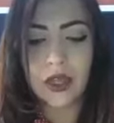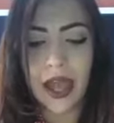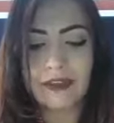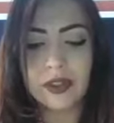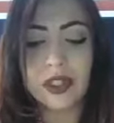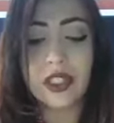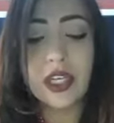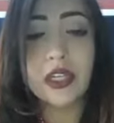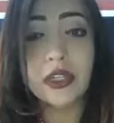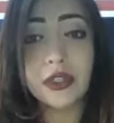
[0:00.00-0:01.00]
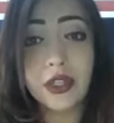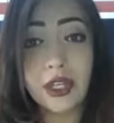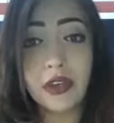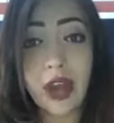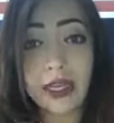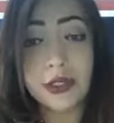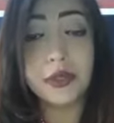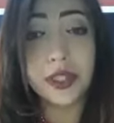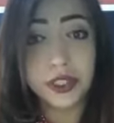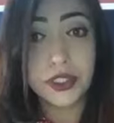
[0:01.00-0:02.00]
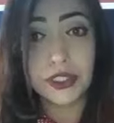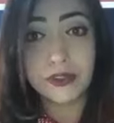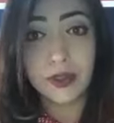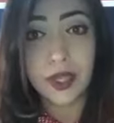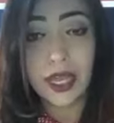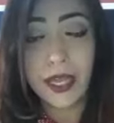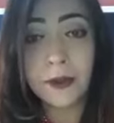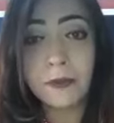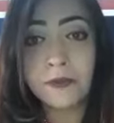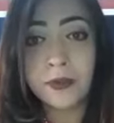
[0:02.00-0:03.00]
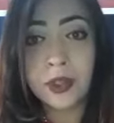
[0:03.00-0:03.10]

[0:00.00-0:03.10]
you have to circle the correct alternatives, okay?